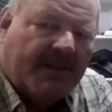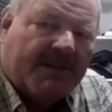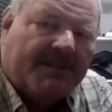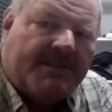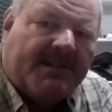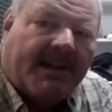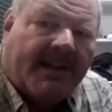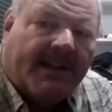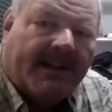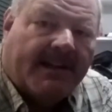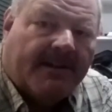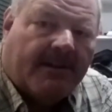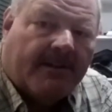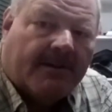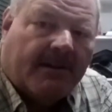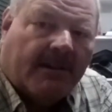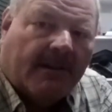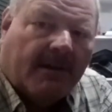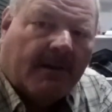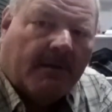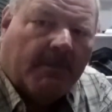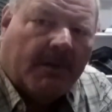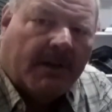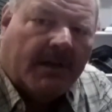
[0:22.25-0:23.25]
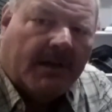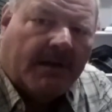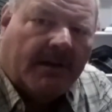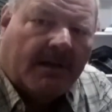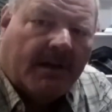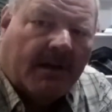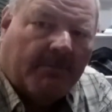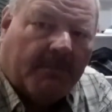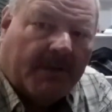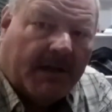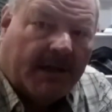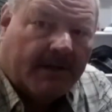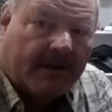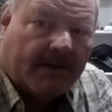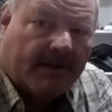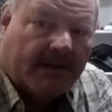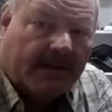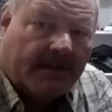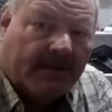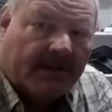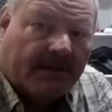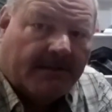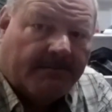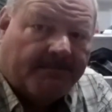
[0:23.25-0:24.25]
Yesterday I talked a little bit about
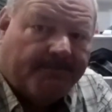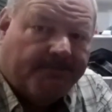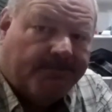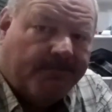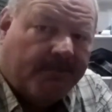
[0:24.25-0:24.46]
a